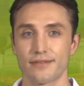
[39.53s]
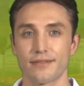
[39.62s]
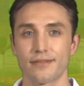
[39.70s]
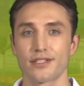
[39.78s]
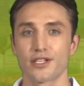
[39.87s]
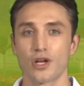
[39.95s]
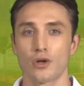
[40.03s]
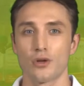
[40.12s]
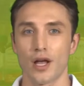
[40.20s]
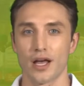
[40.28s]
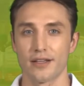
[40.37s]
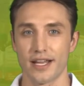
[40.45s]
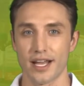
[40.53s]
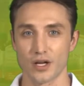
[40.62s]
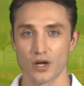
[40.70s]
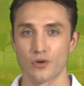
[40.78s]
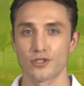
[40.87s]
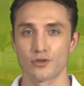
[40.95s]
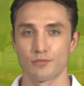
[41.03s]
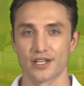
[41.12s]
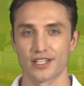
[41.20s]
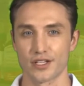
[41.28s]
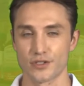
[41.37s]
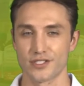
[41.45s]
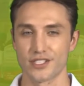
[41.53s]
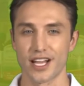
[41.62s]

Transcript: ZOLOFT can also be used